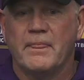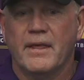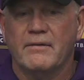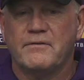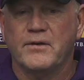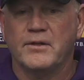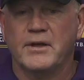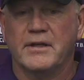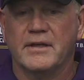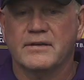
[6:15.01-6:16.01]

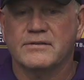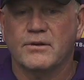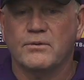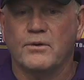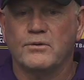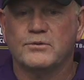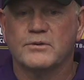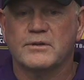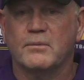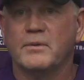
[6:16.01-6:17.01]
feeling as though those were
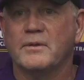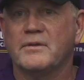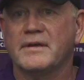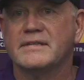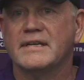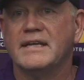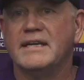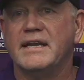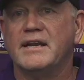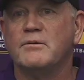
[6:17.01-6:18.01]
some of the things that he
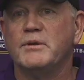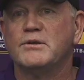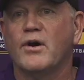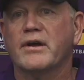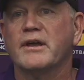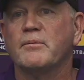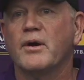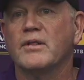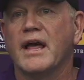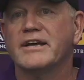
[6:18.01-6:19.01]
needed to be talking
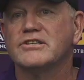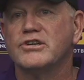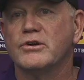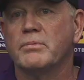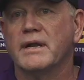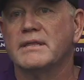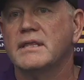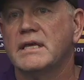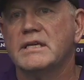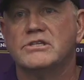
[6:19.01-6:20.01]
about last year, but I
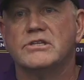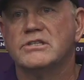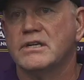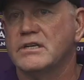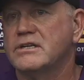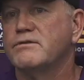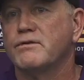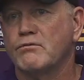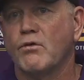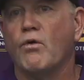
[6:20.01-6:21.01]
think he's just in a
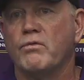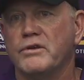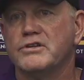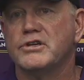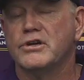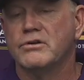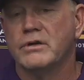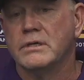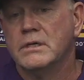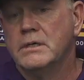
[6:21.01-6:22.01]
different role this year
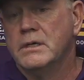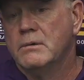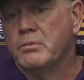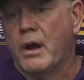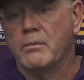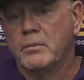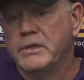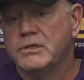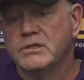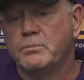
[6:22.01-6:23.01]
and
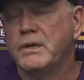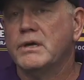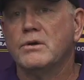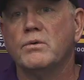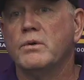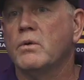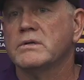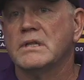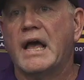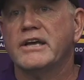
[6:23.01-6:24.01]
probably just being who he
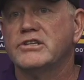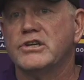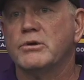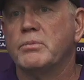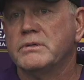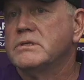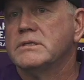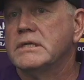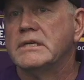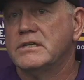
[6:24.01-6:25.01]
was last year, but
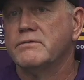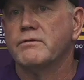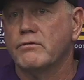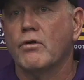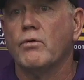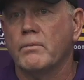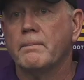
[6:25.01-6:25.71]
just in a different role.